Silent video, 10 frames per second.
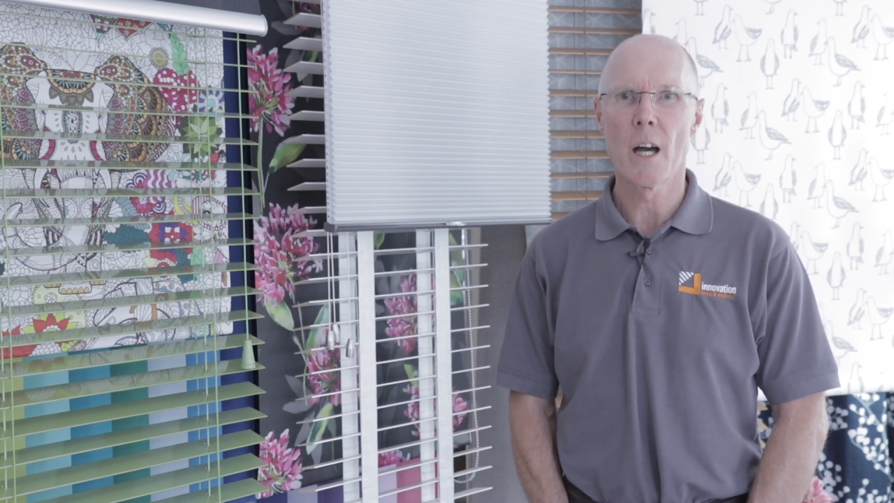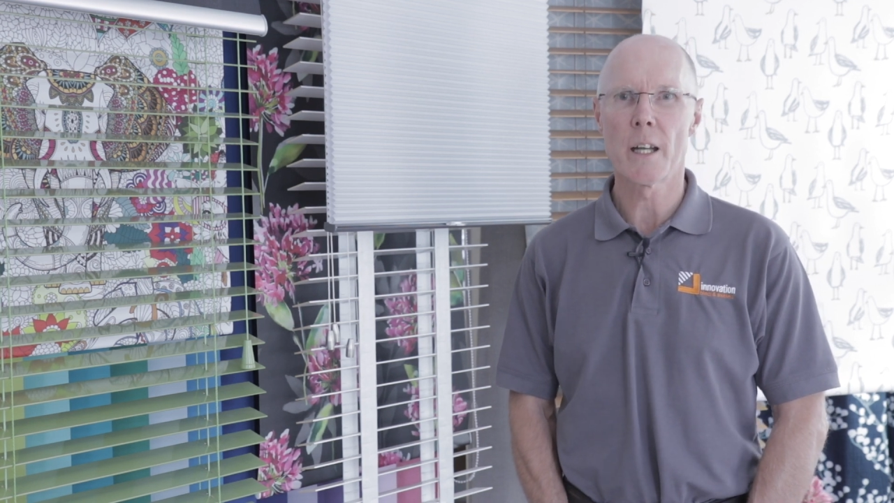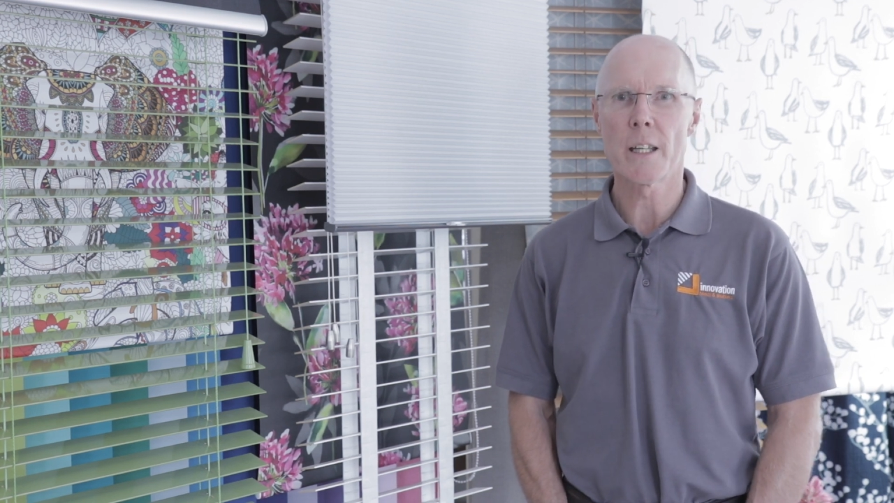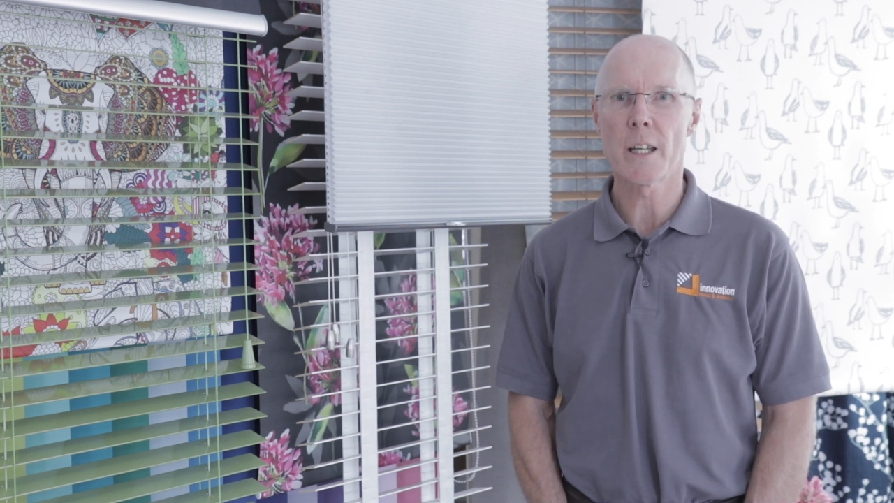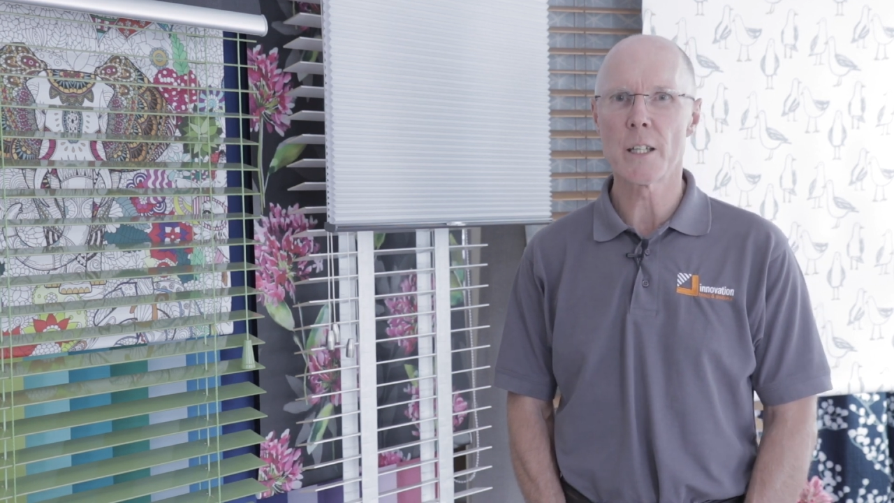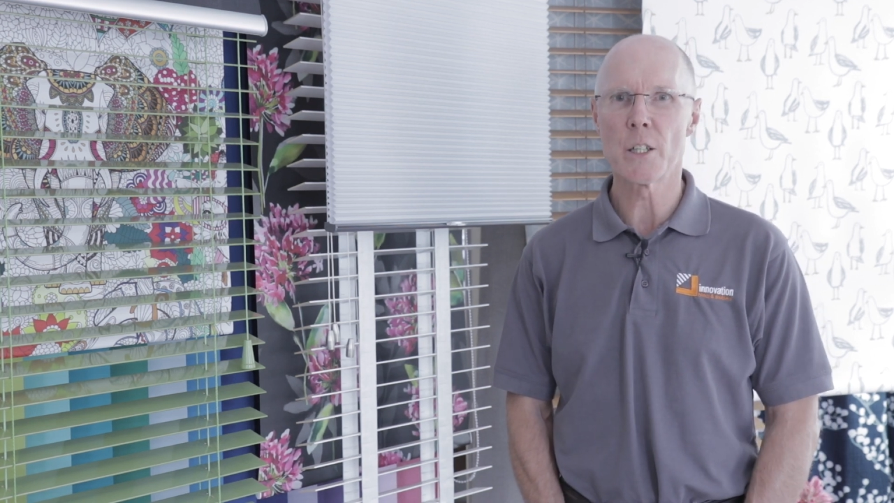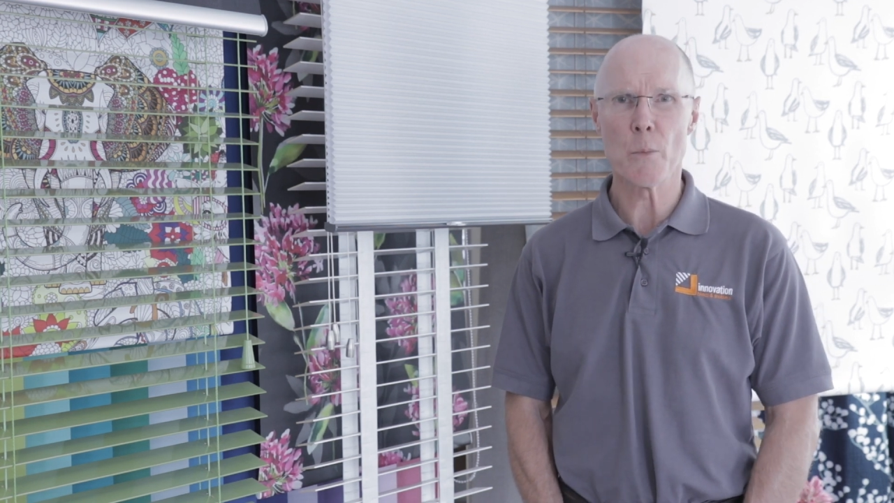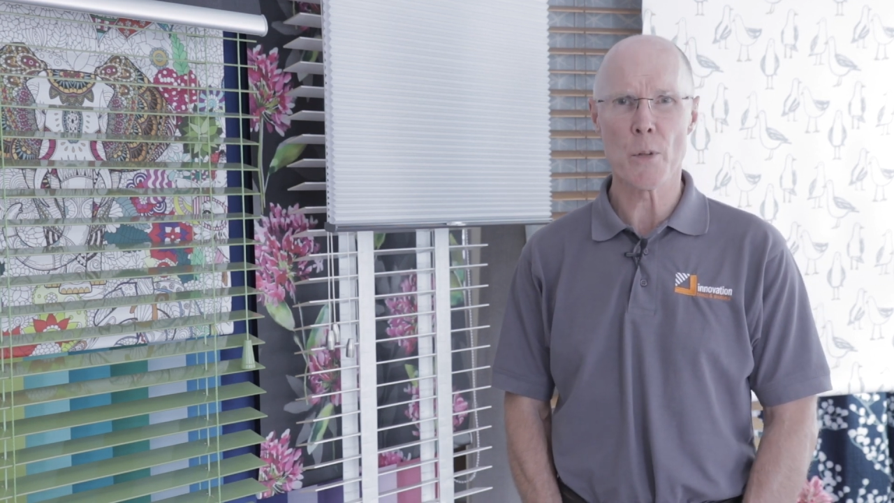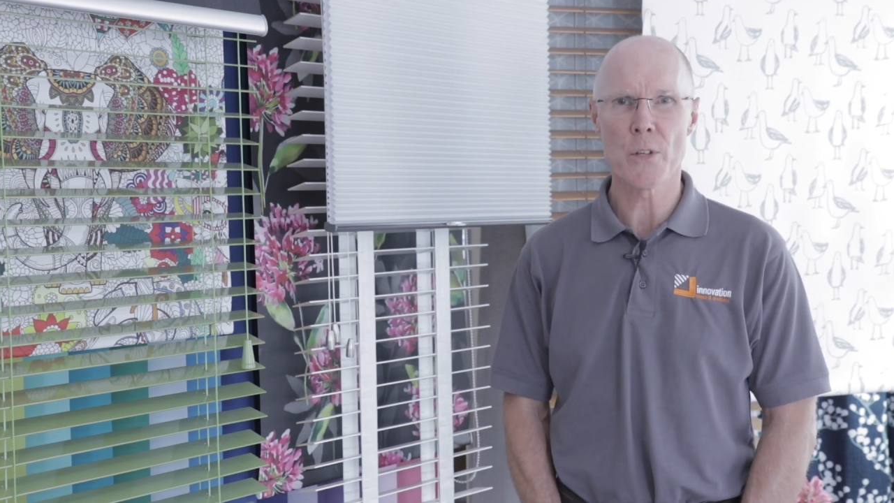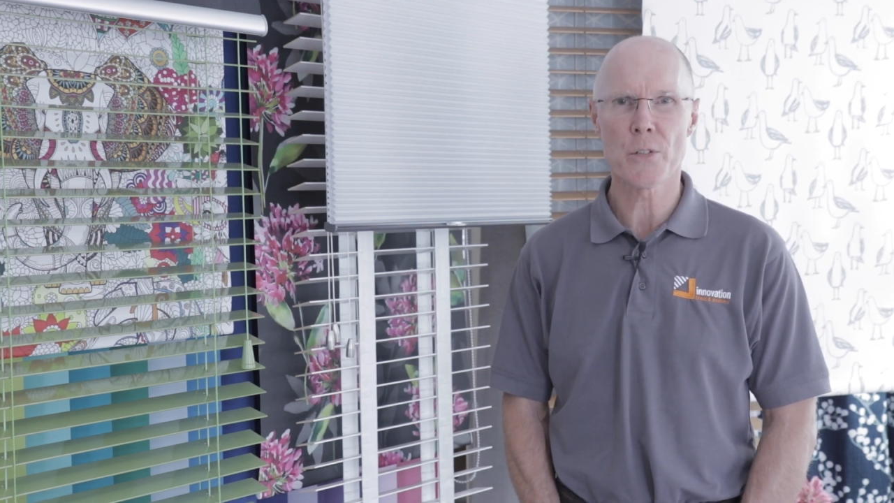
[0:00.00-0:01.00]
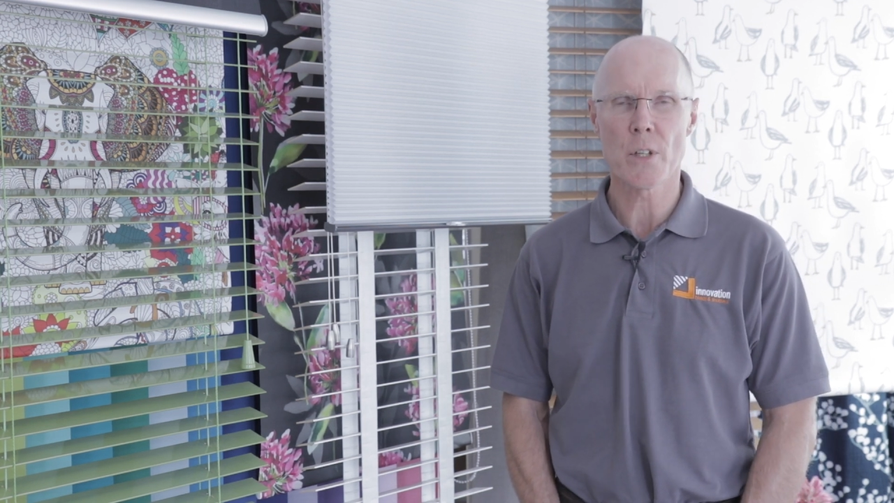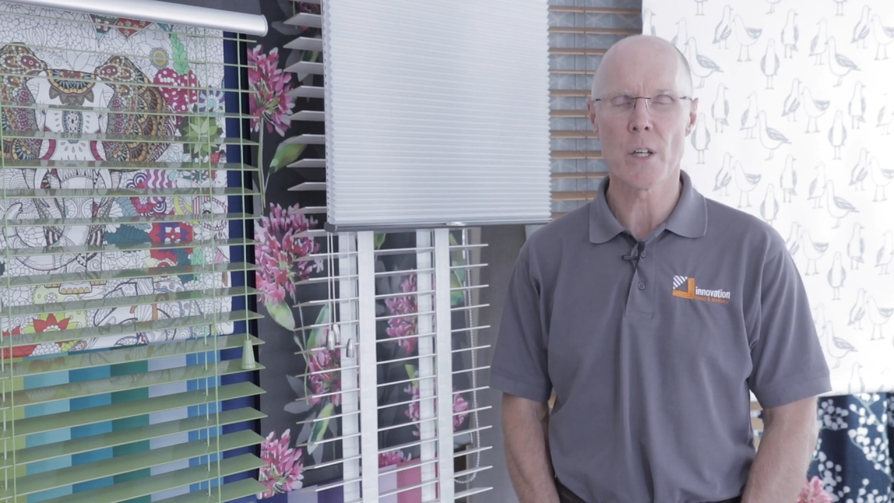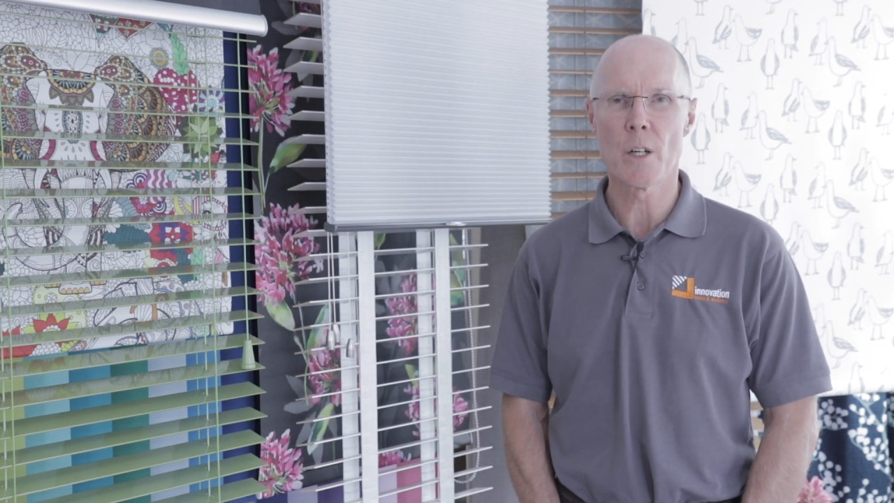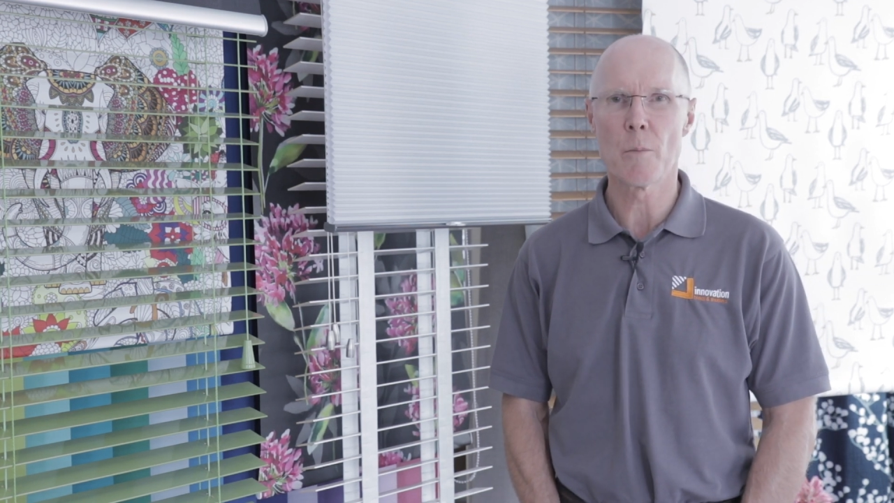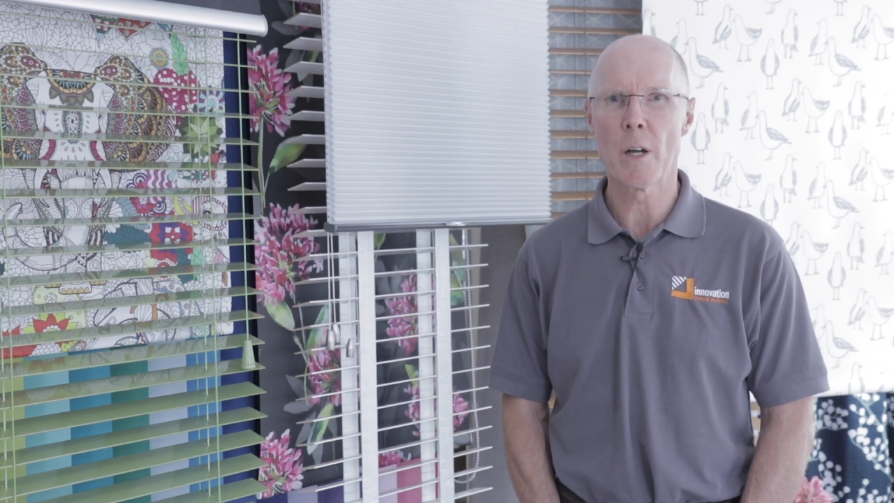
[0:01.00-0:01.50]
and engaging with us,
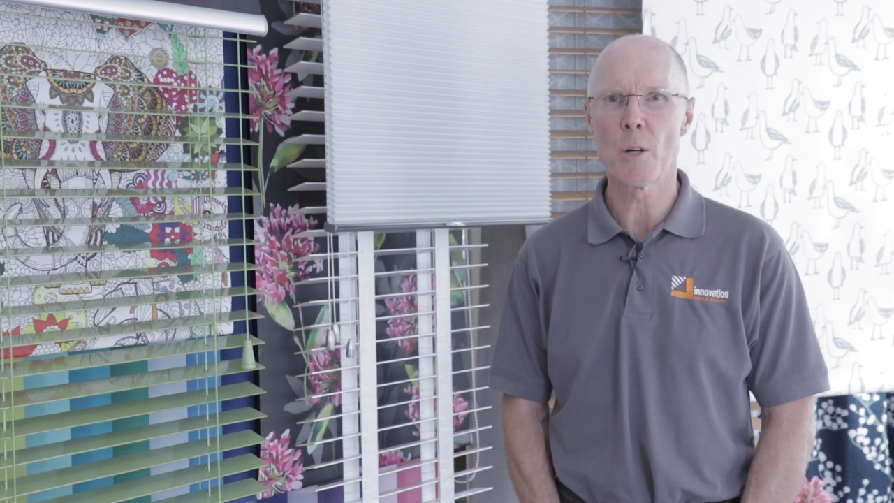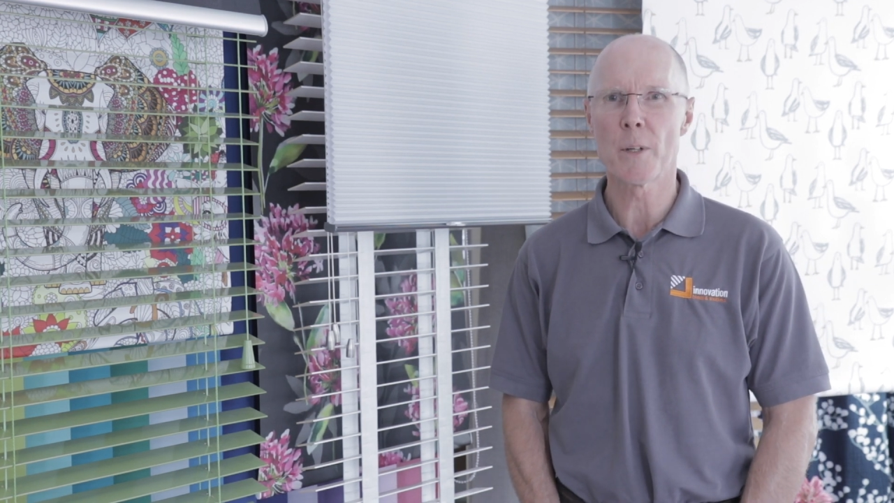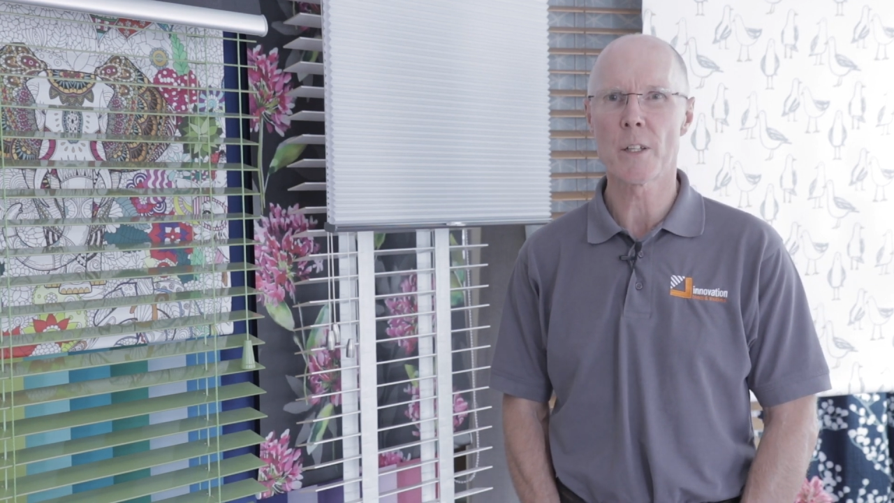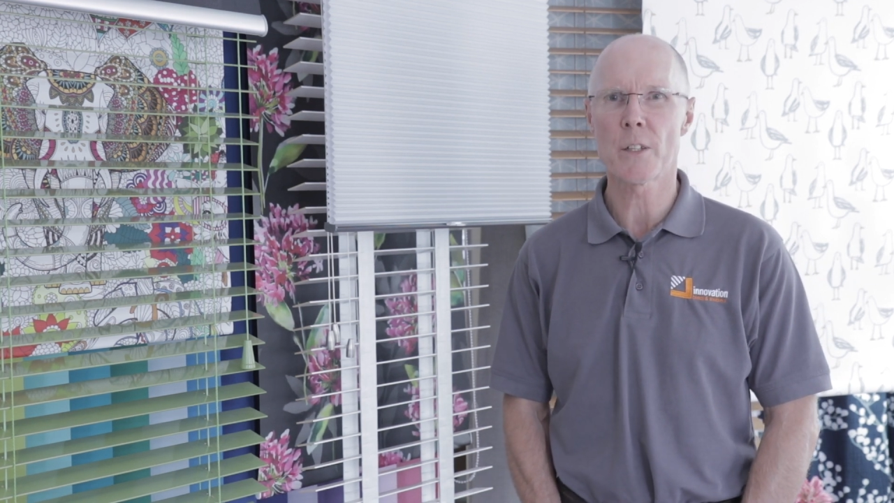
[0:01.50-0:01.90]
um, helping